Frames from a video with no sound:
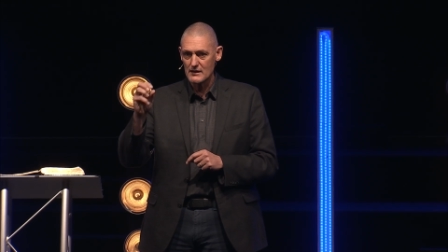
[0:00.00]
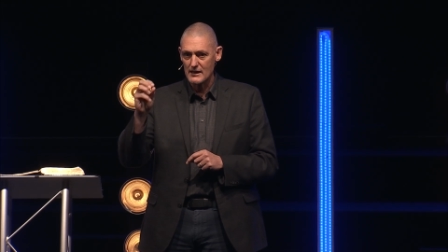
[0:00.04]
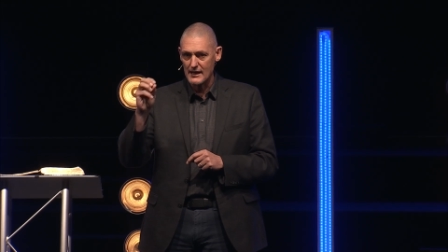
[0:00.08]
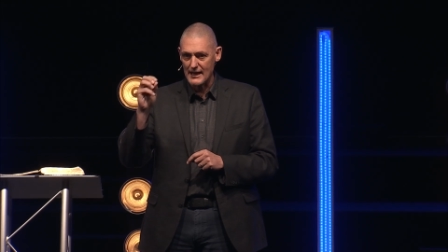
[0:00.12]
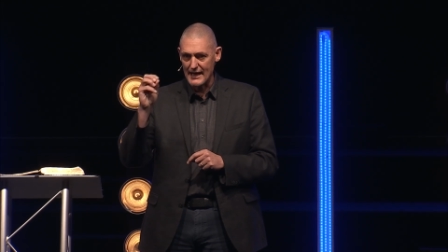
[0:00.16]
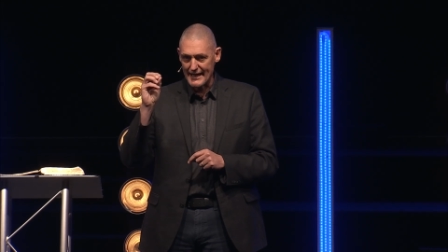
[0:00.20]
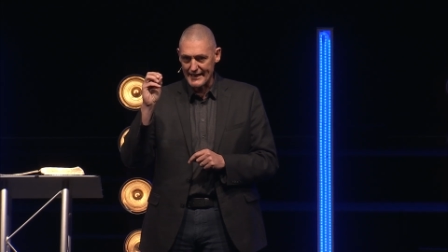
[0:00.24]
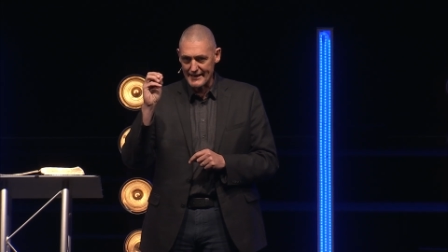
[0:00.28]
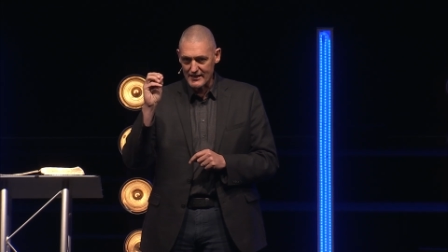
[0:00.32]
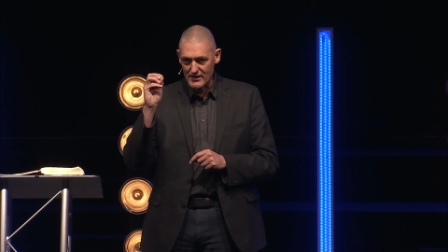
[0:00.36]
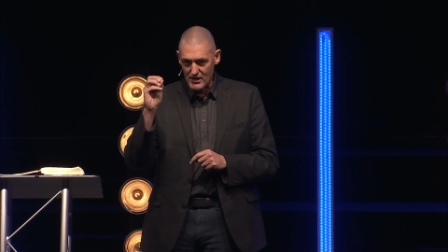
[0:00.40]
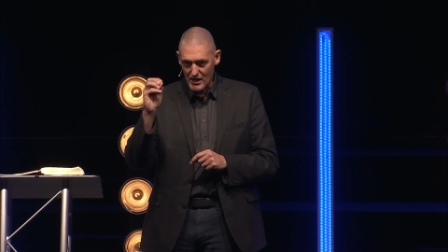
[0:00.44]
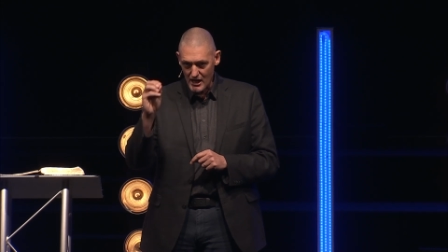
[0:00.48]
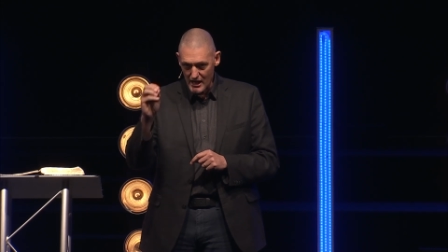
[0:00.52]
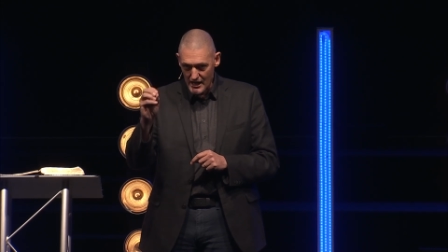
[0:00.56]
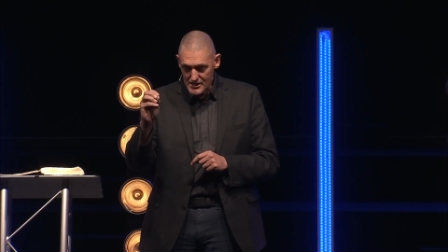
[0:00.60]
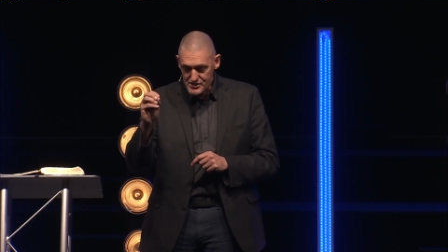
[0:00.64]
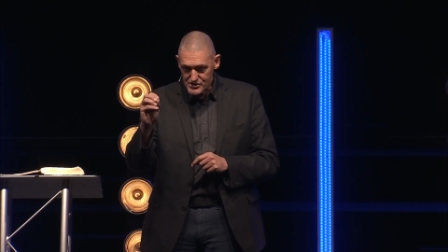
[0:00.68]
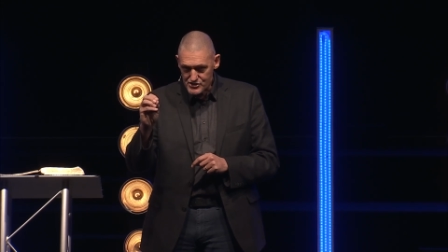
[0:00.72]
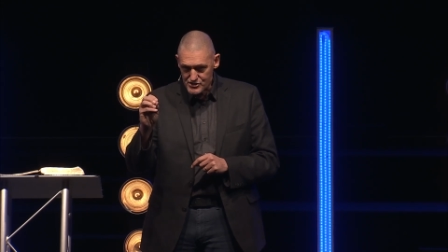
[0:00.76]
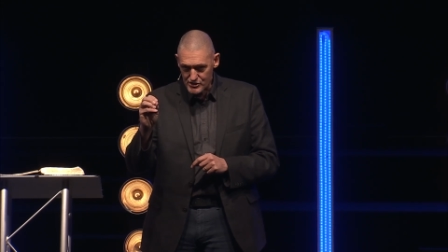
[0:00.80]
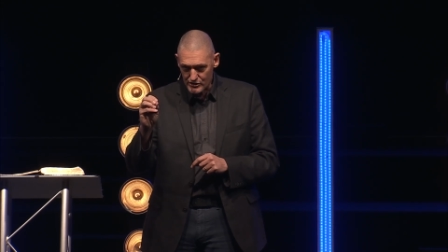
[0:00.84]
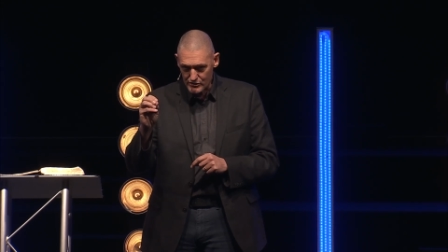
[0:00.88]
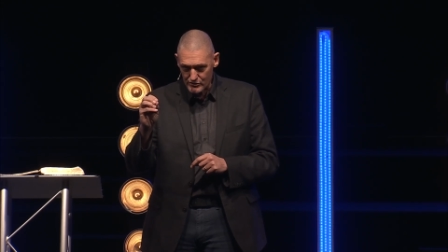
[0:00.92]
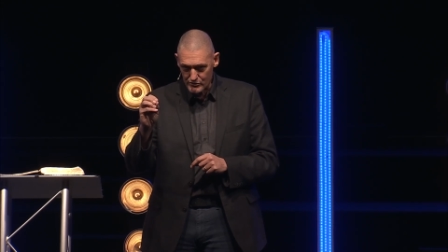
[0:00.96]
a
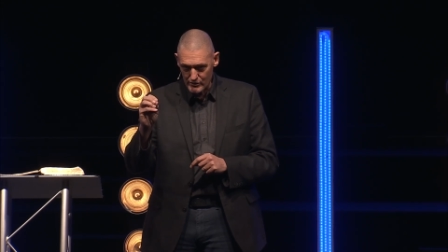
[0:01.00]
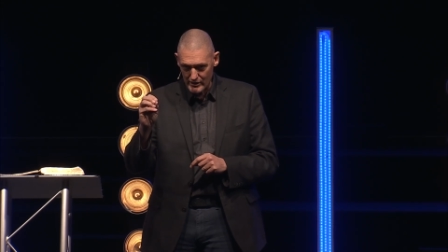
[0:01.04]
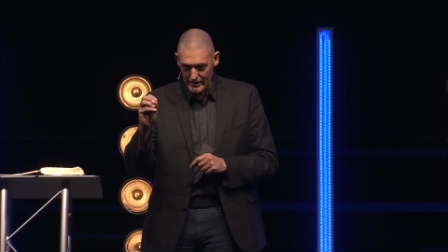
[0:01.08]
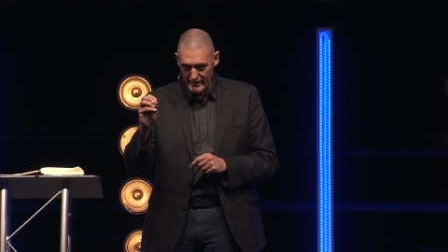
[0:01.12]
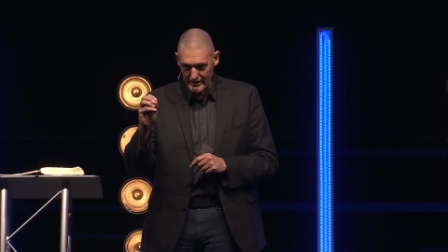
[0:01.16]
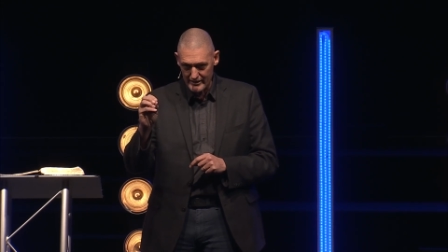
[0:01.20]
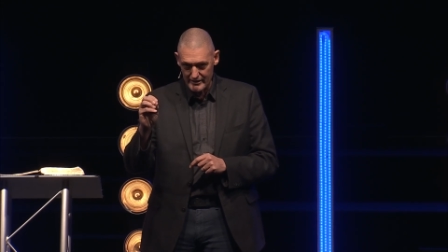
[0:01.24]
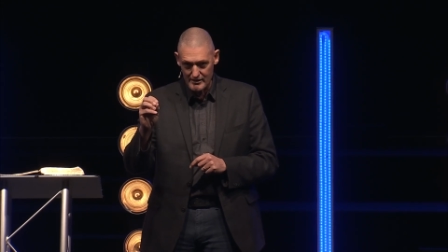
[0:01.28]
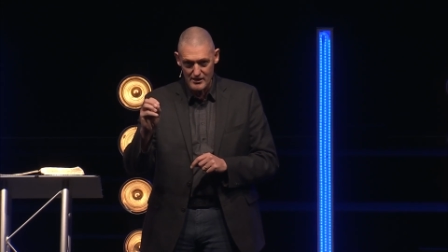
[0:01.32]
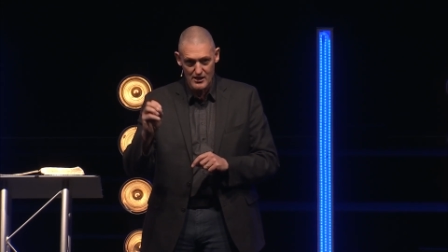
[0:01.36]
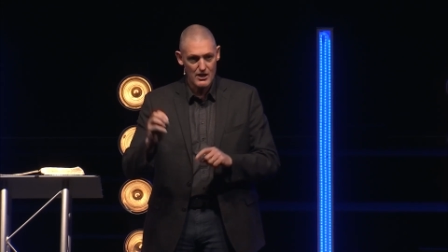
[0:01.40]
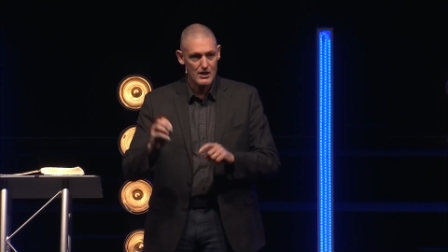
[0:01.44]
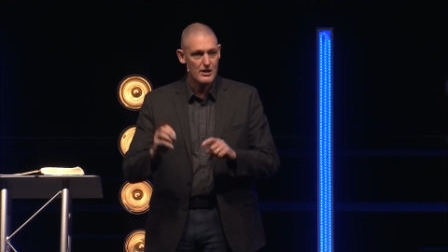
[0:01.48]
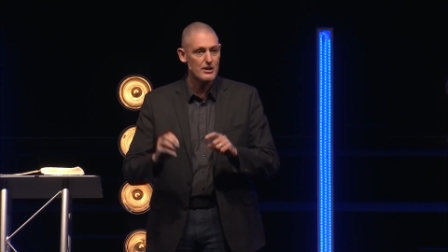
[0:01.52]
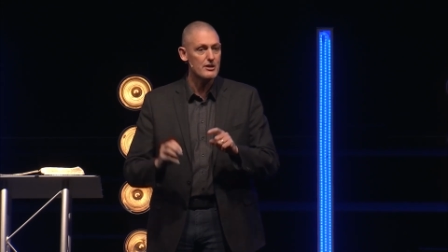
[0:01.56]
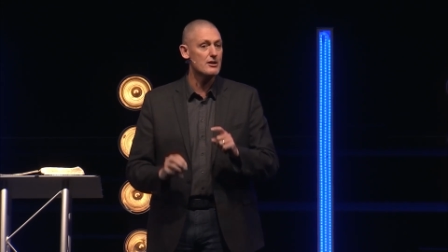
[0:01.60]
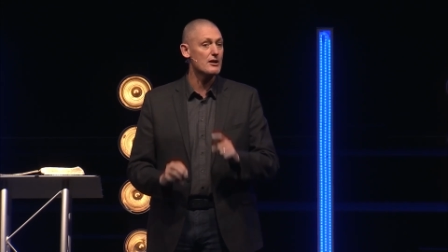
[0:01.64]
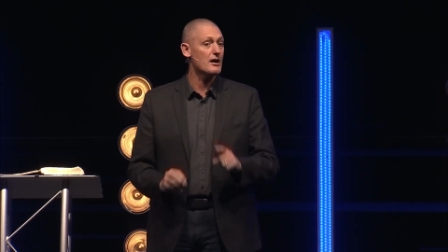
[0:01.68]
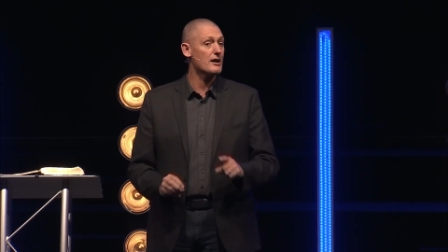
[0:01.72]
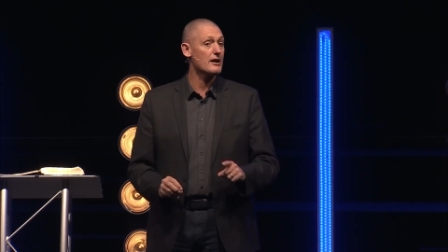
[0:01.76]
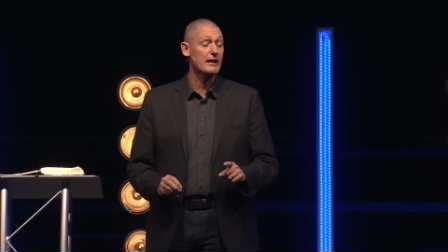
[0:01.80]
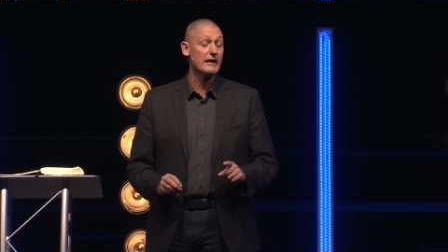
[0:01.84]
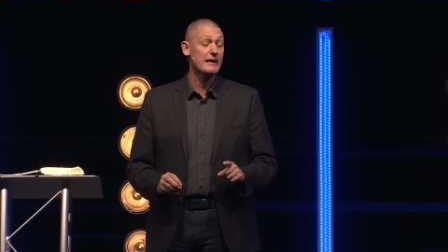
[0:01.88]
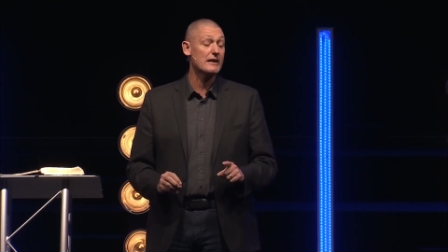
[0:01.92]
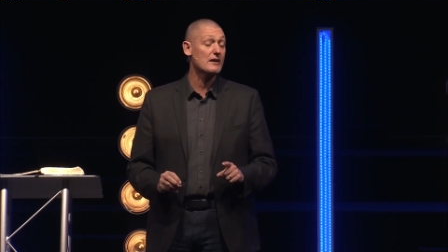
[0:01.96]
consecrated, not a